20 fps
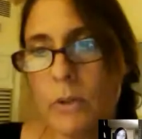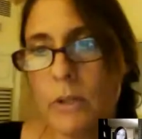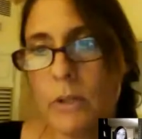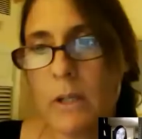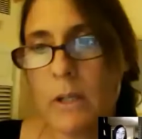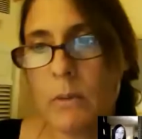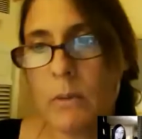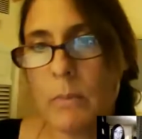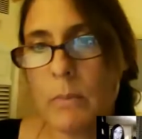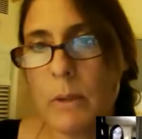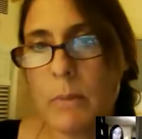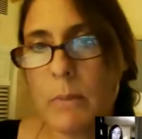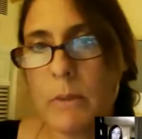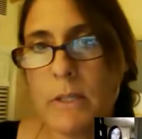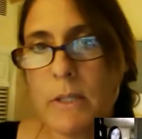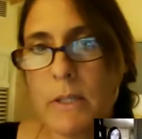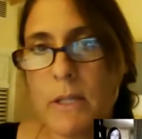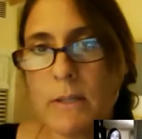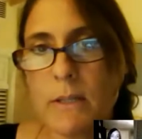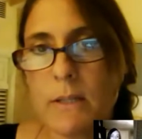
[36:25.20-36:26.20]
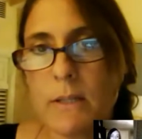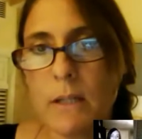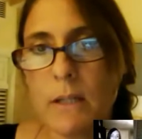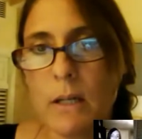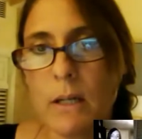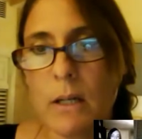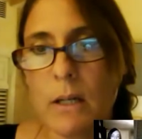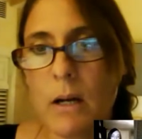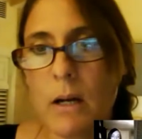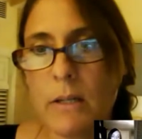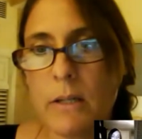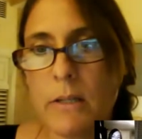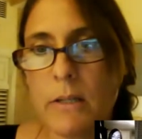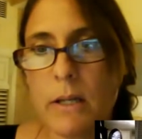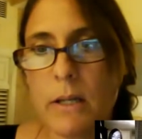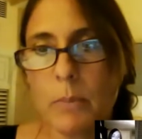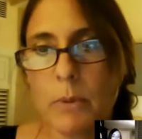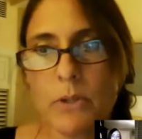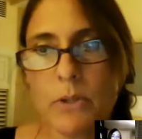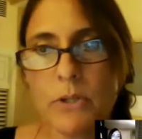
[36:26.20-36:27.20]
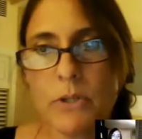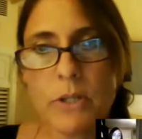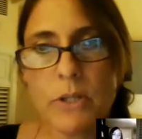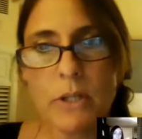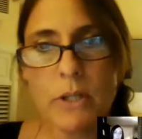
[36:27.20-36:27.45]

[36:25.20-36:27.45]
thing, maybe designate a contact person.